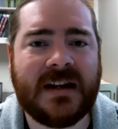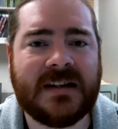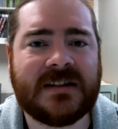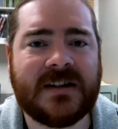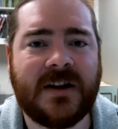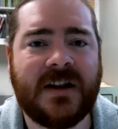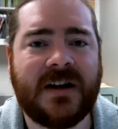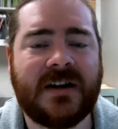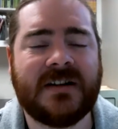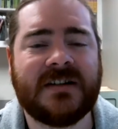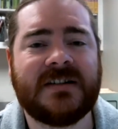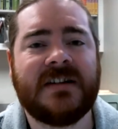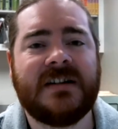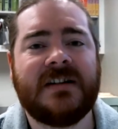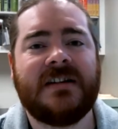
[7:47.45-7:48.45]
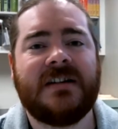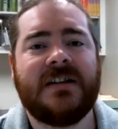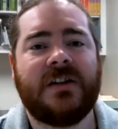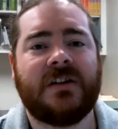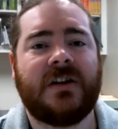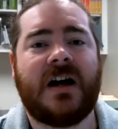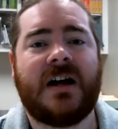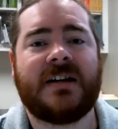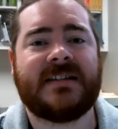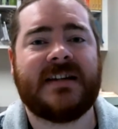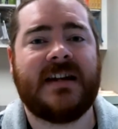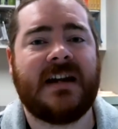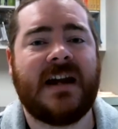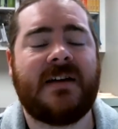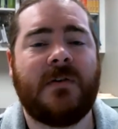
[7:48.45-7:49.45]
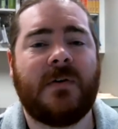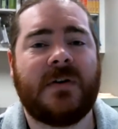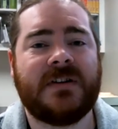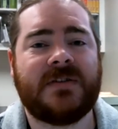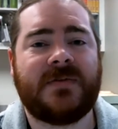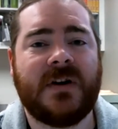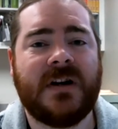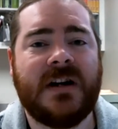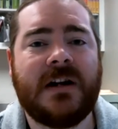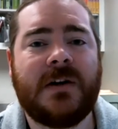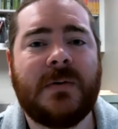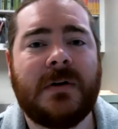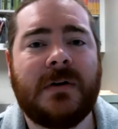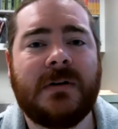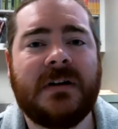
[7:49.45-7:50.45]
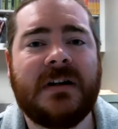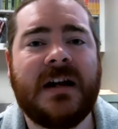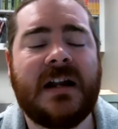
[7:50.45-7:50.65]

So there is the law saying everyone is free and equal,